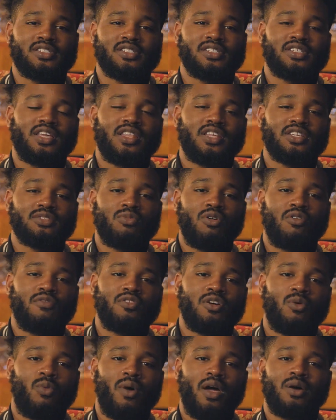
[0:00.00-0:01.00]
to see this movie
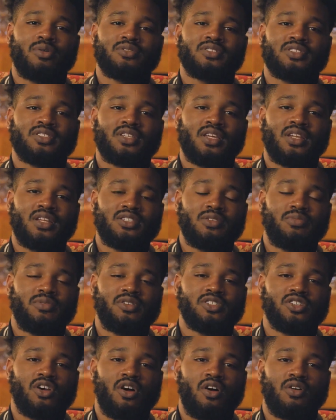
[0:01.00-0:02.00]
the way it was intended to be
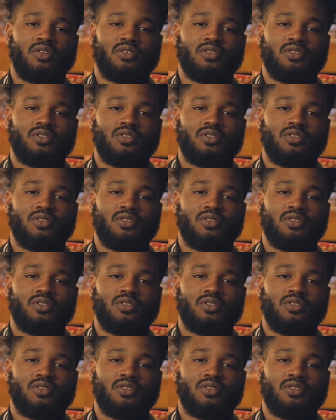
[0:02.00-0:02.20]
shown,